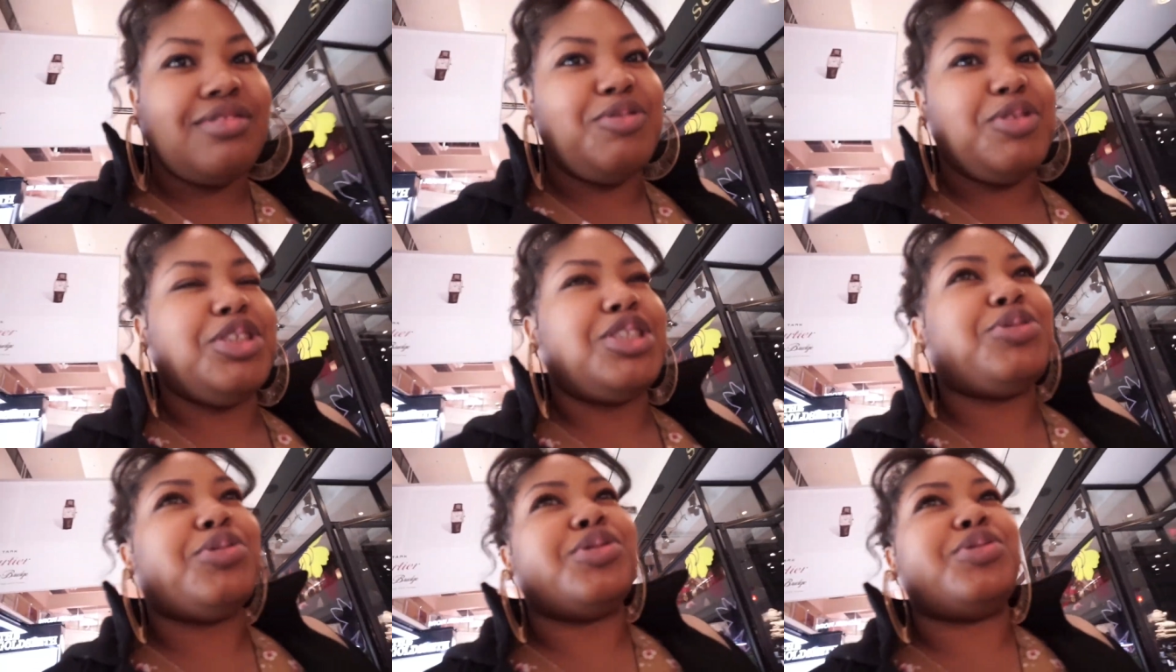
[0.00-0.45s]
We
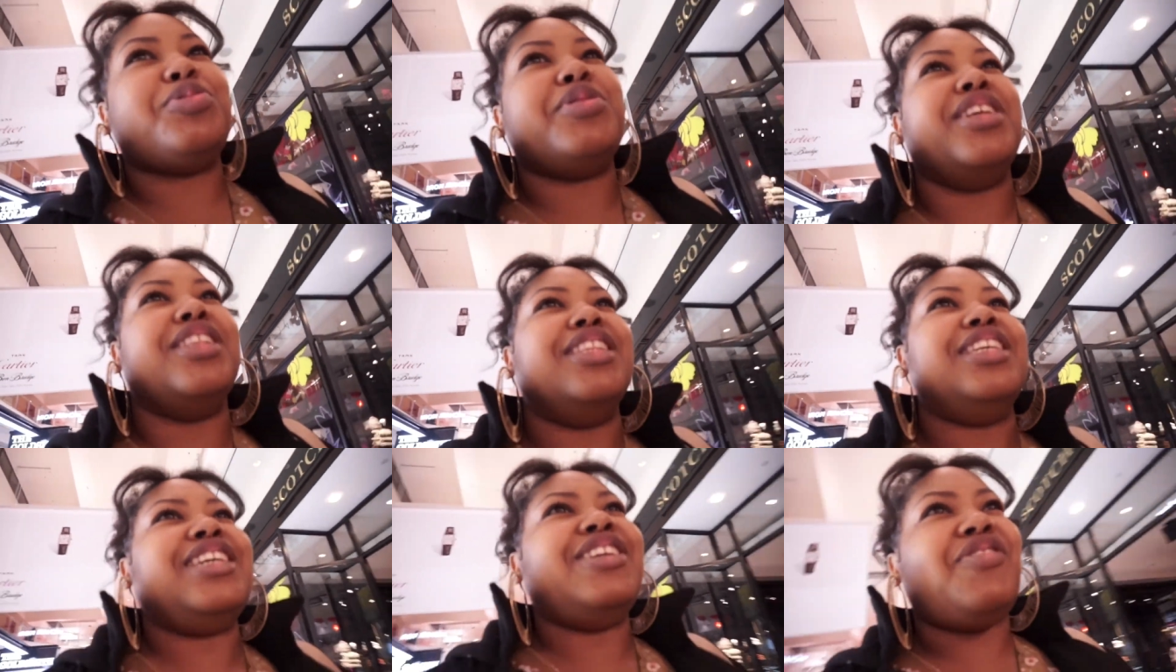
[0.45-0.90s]
were supposed to
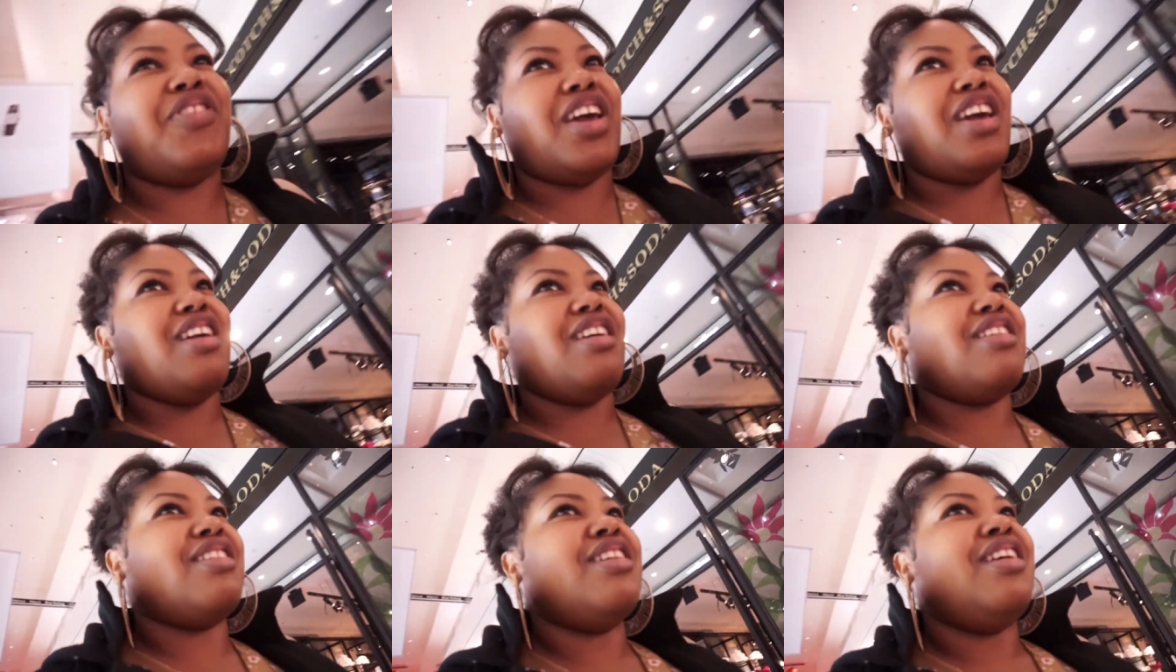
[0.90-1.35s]
be
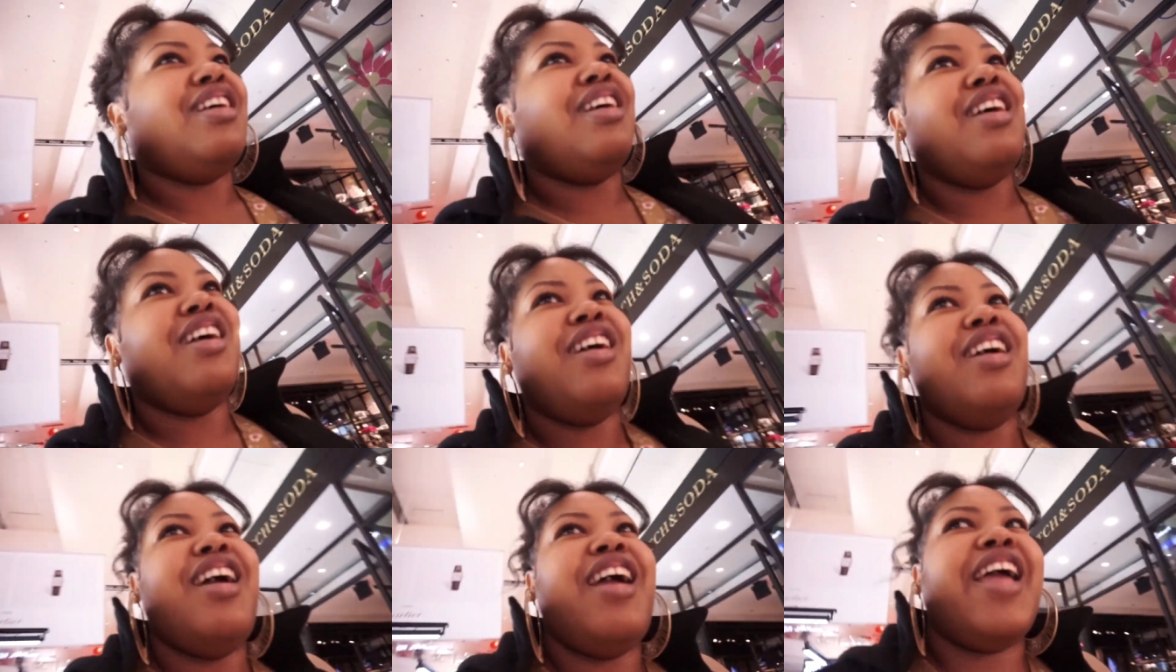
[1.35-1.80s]
leaving,
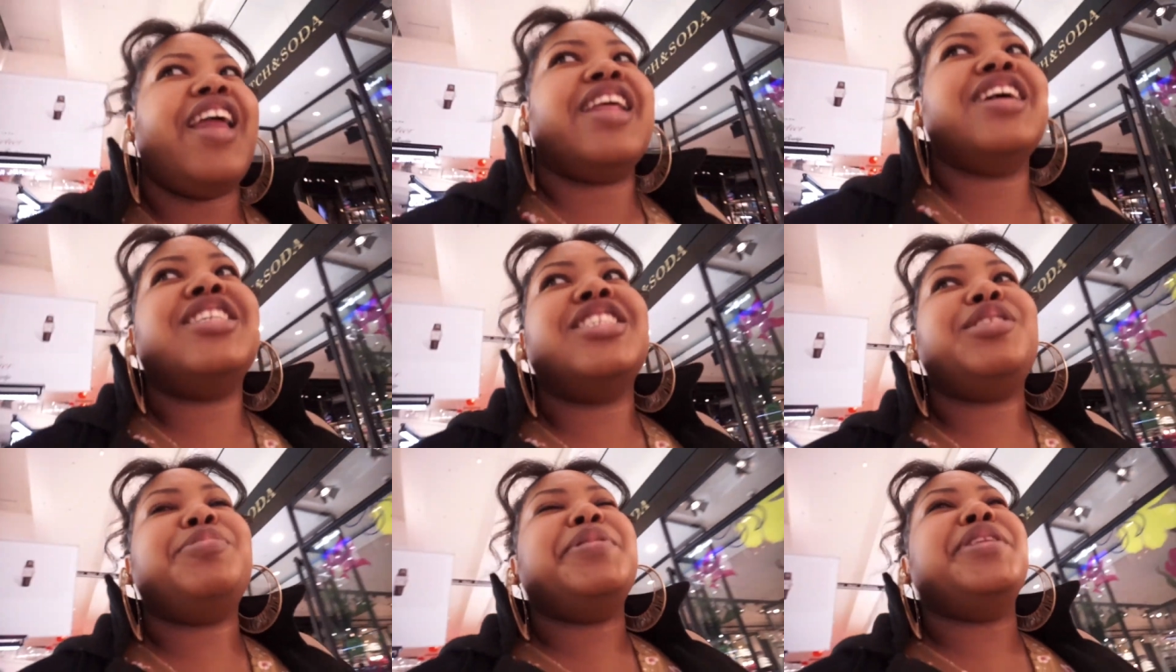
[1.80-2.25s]
and
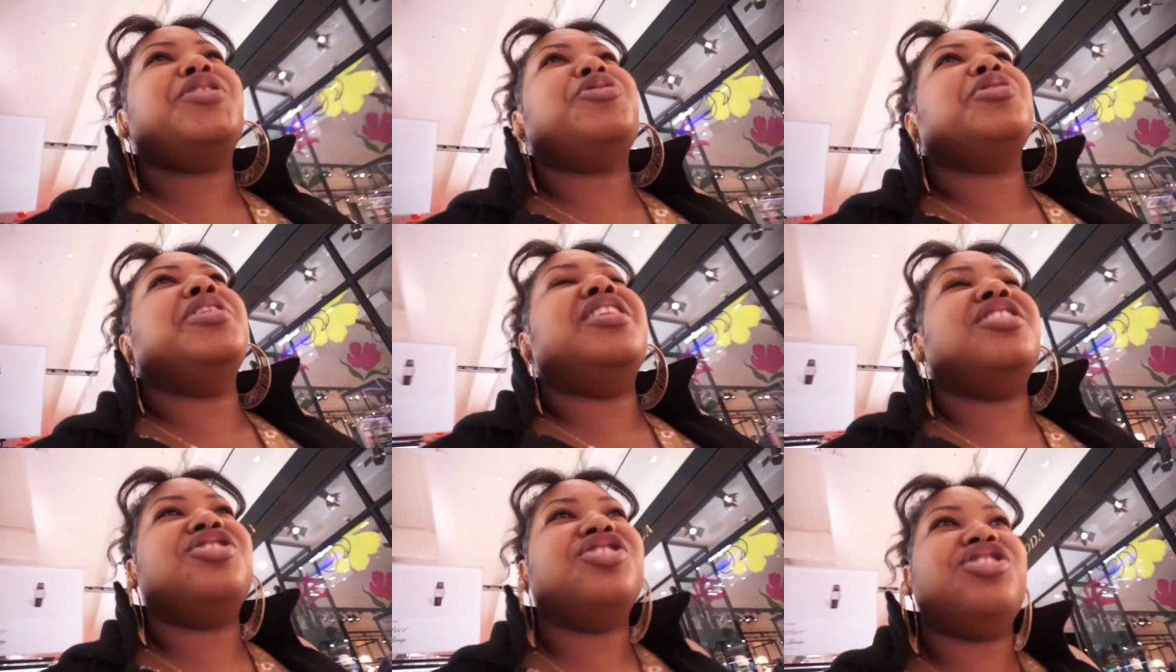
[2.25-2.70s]
I just spent
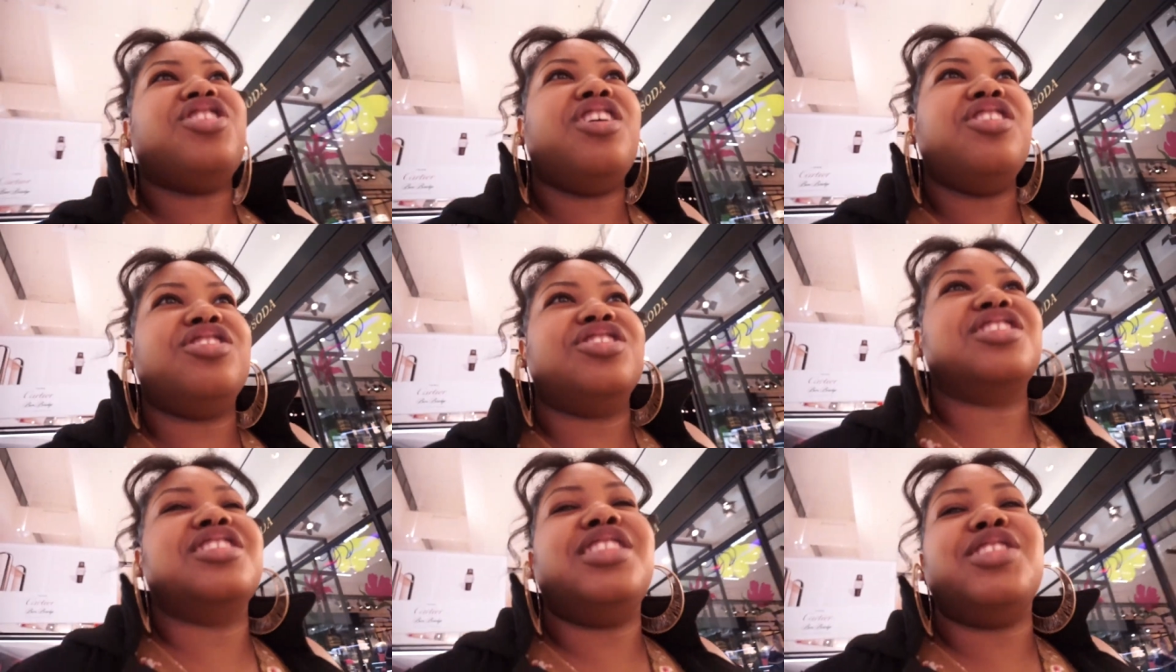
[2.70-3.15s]
$300
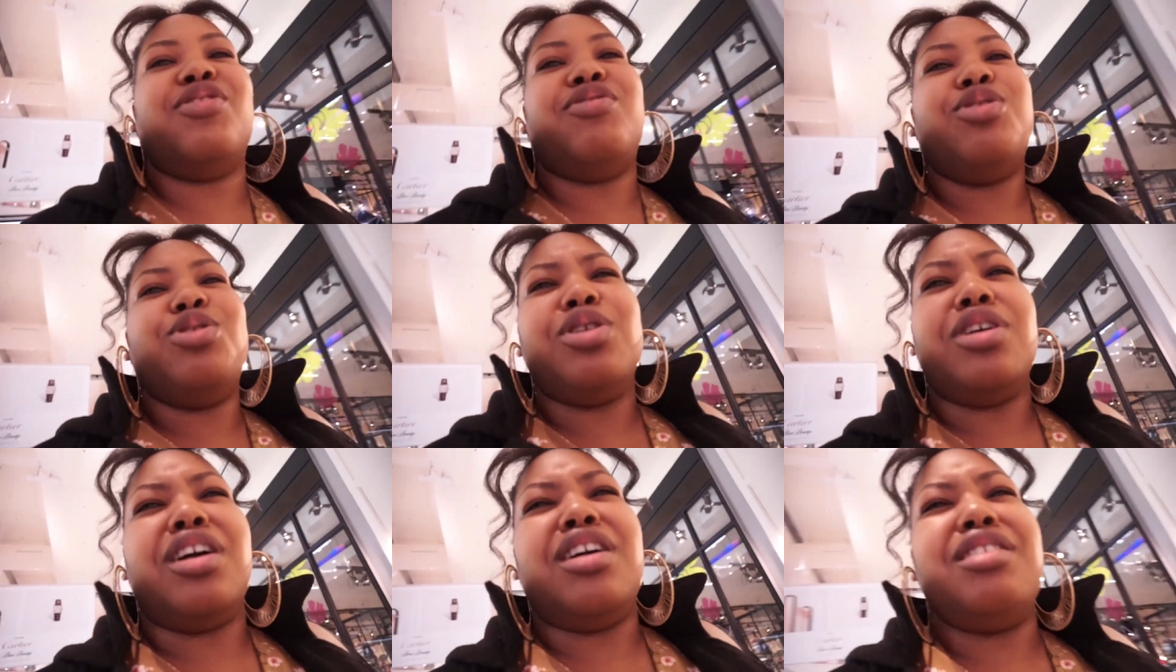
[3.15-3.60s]
on
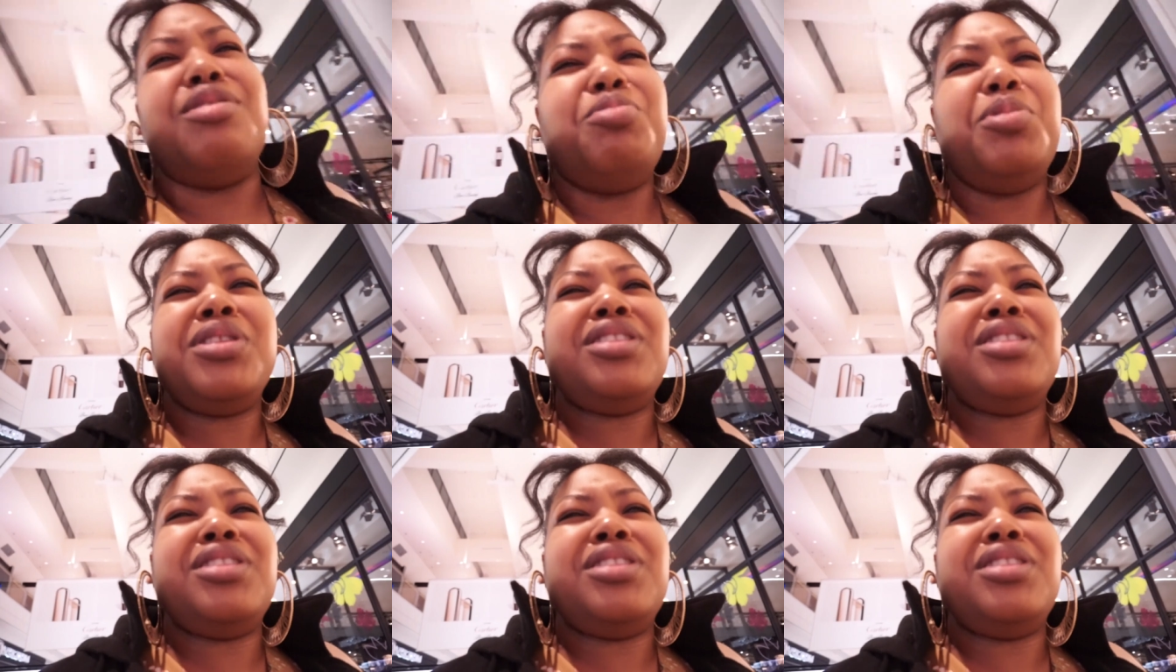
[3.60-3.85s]
Sephora.